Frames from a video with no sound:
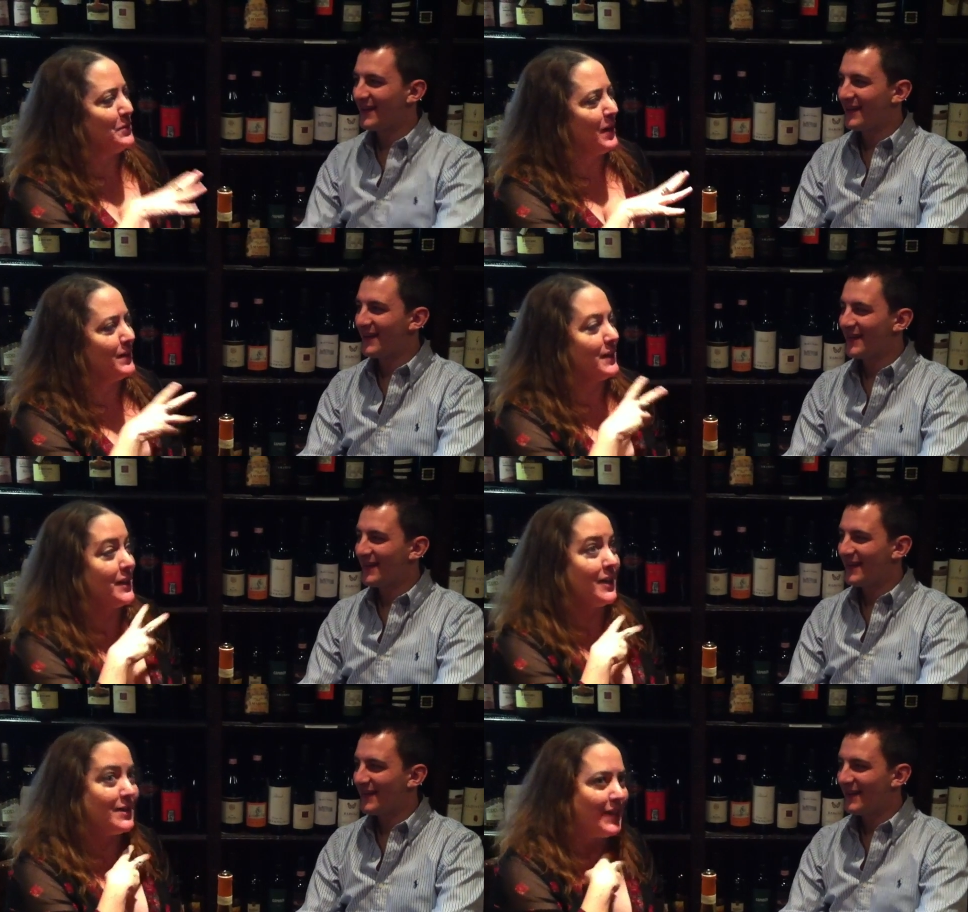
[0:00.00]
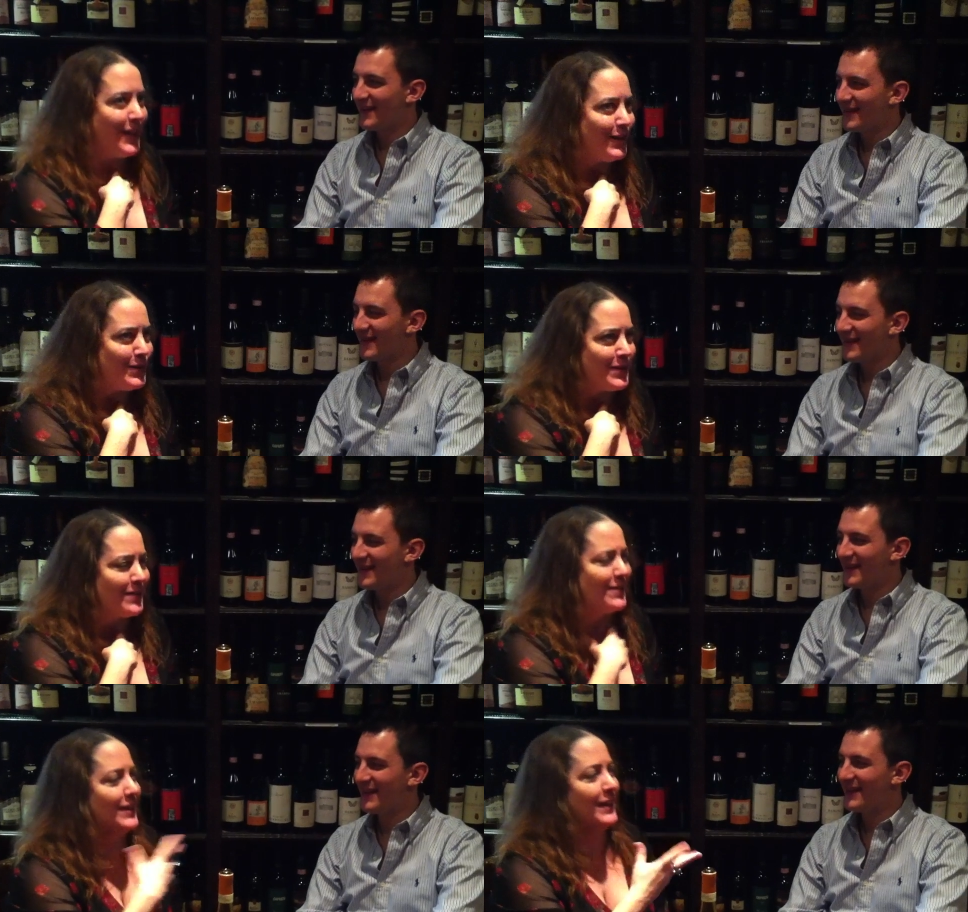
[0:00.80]
Speaker 1: You have a guest
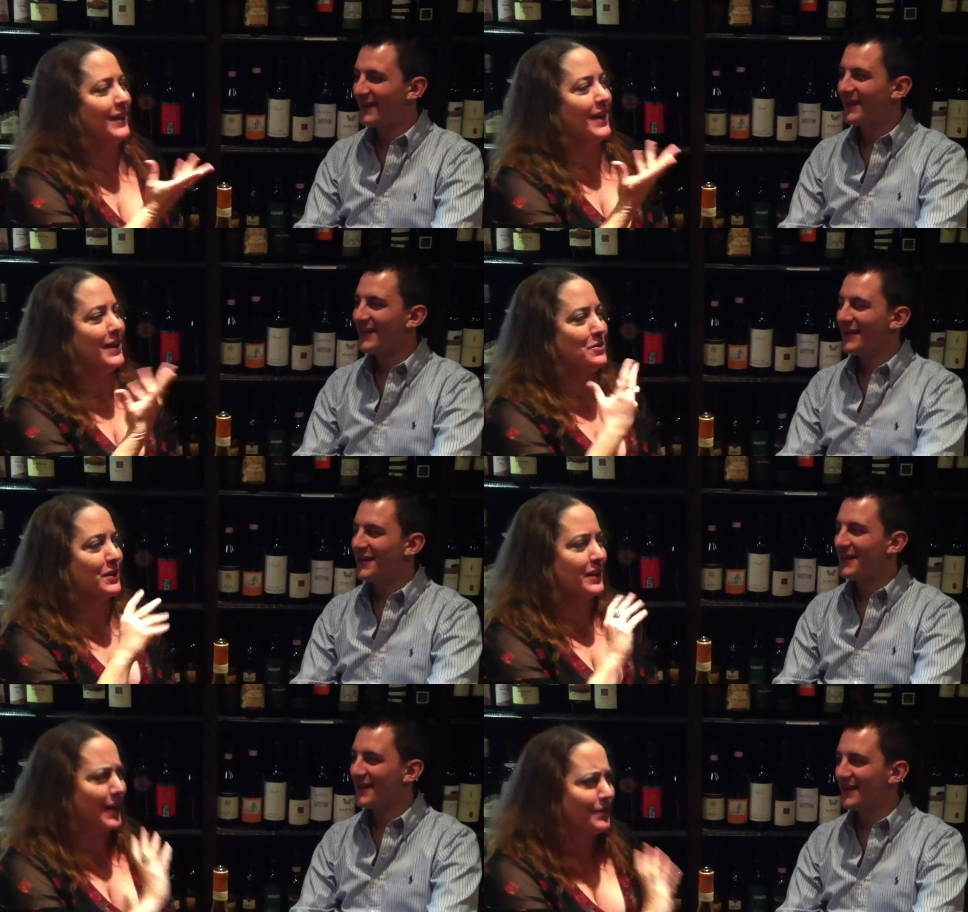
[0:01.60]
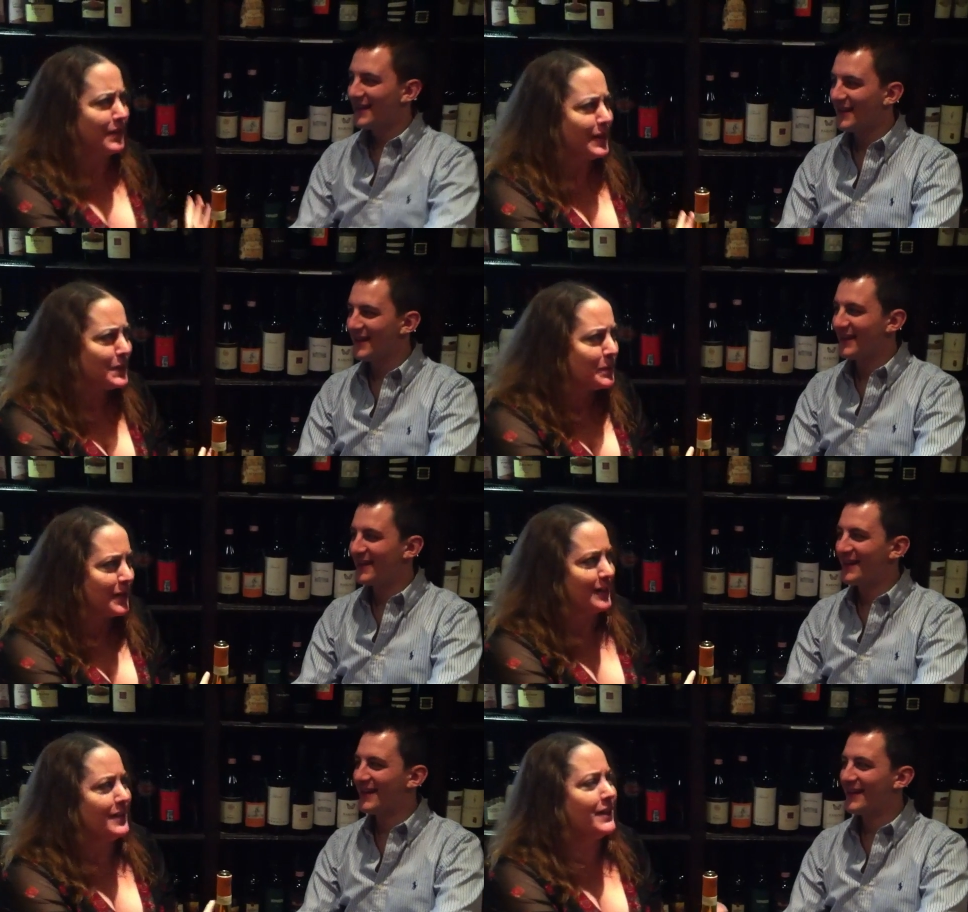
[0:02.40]
house, and you can have a nice
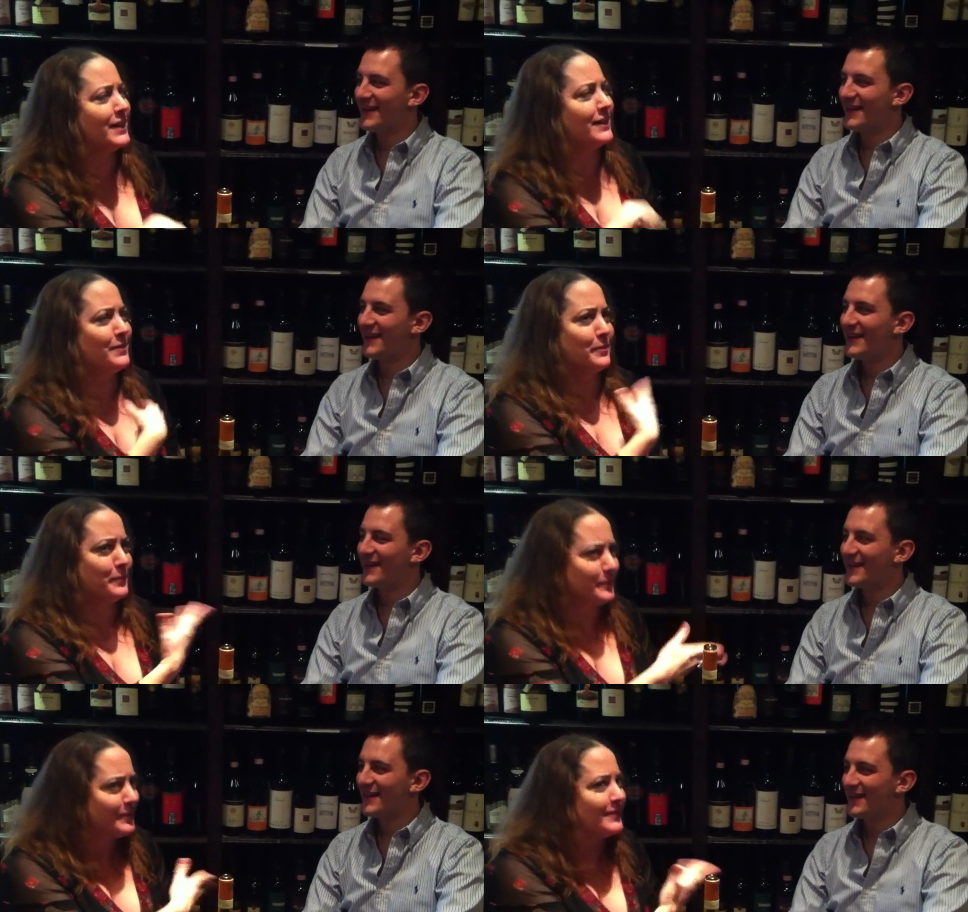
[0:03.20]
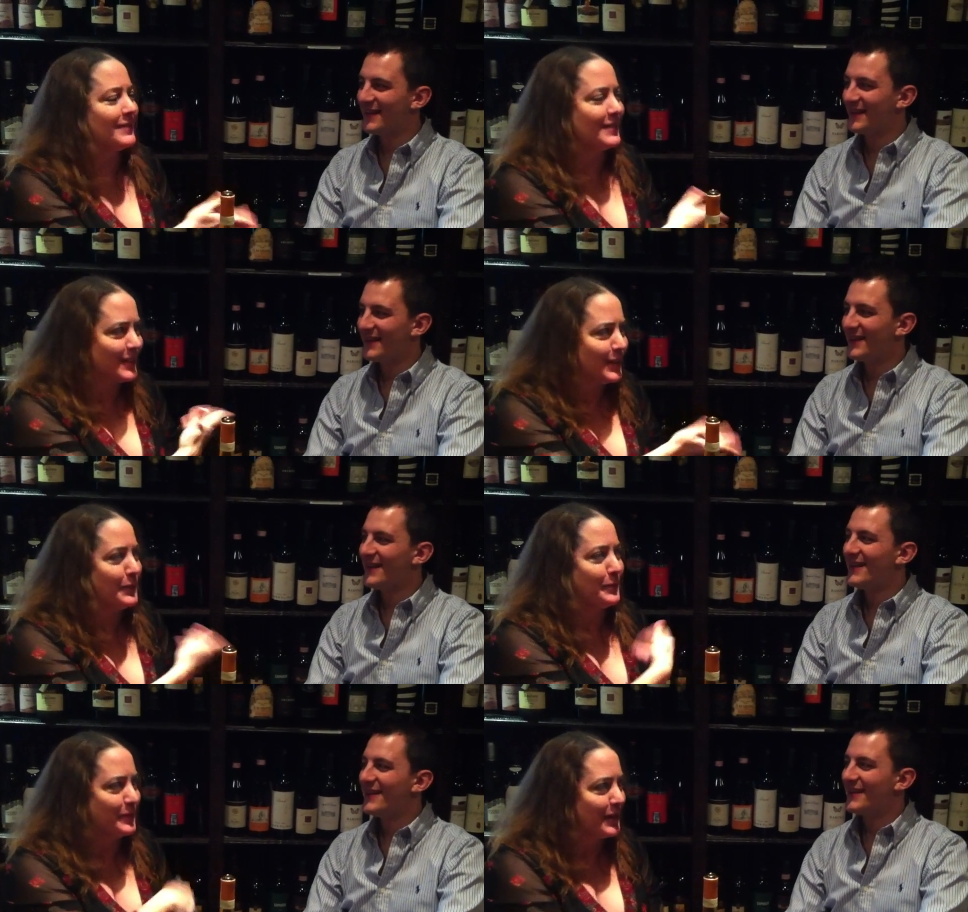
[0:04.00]
picnic, and so
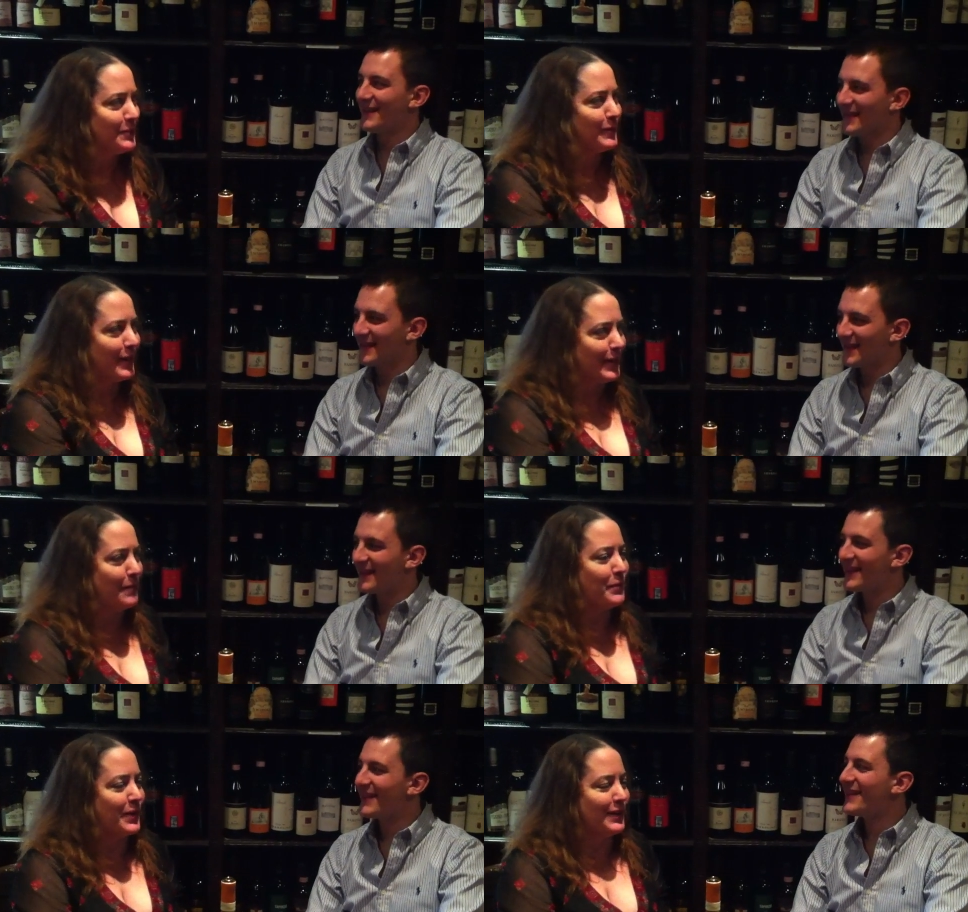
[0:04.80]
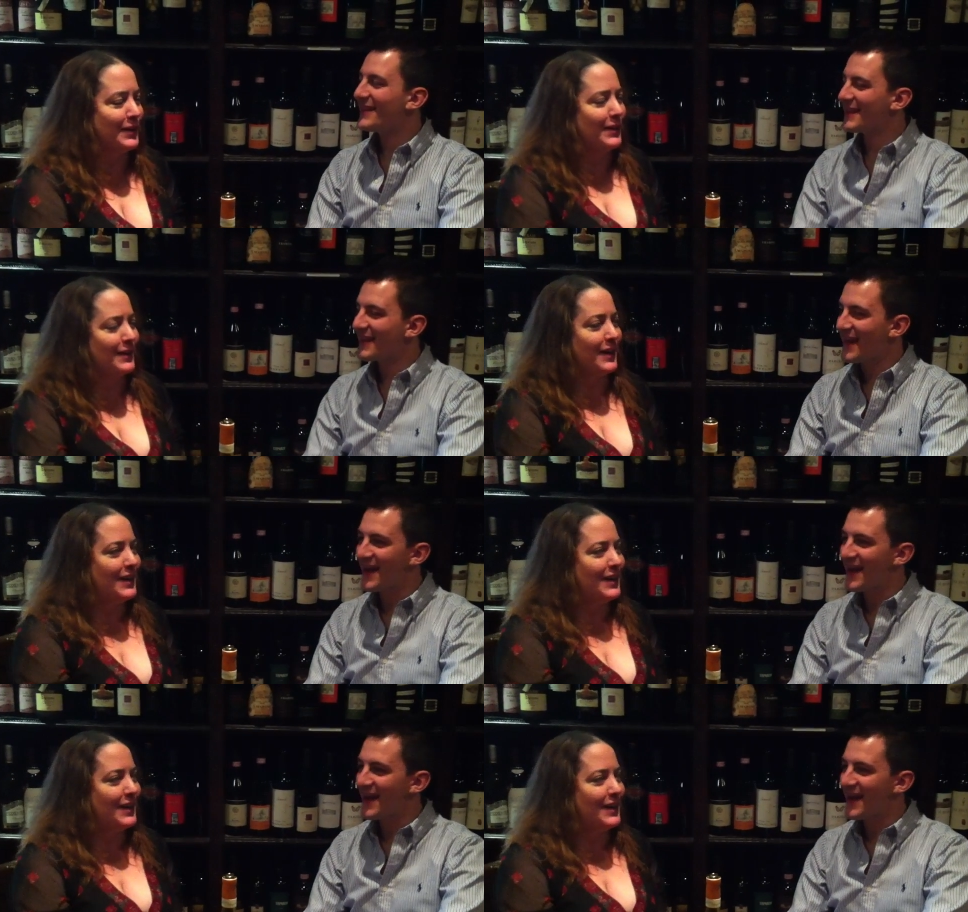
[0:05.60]
can you elaborate a little on that?